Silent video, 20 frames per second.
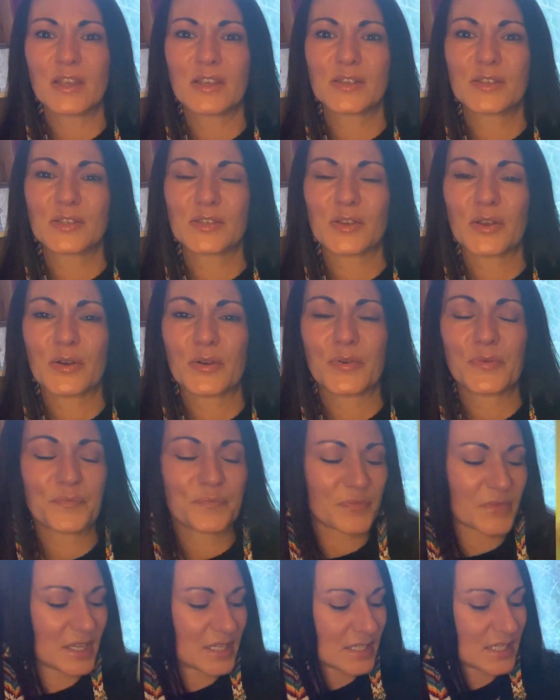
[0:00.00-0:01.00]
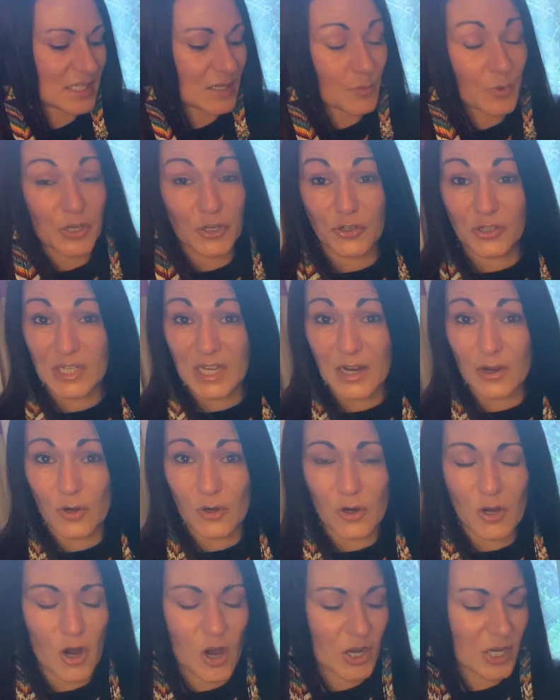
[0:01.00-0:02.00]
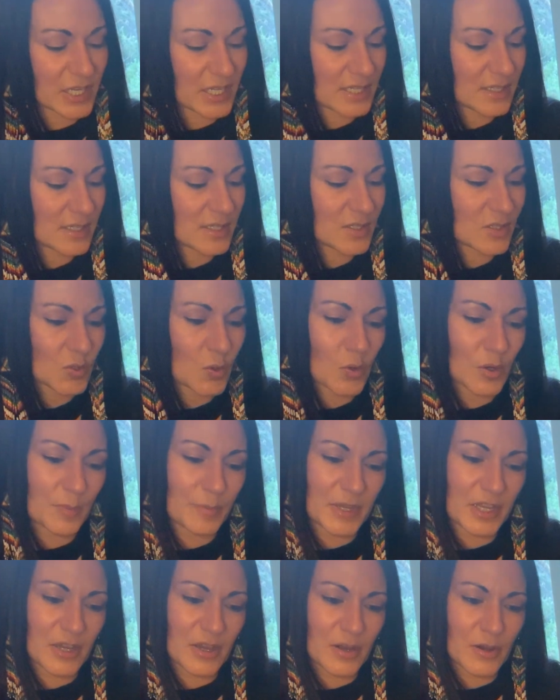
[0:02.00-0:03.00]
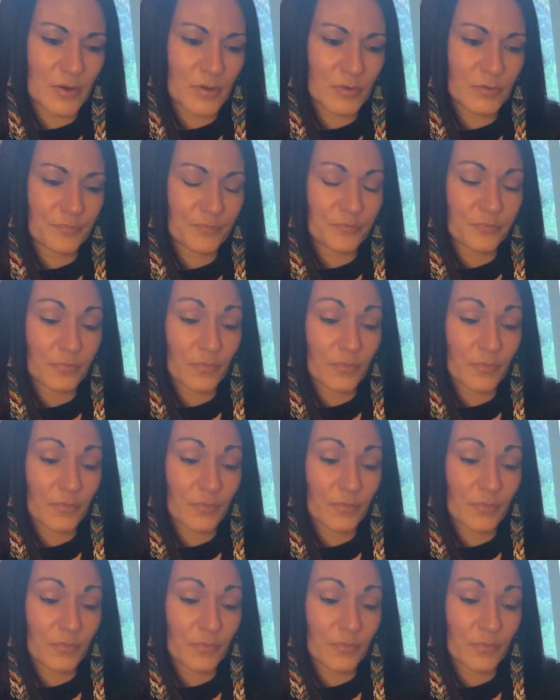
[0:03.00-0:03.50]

So let's see what your tarot card is, Scorpio.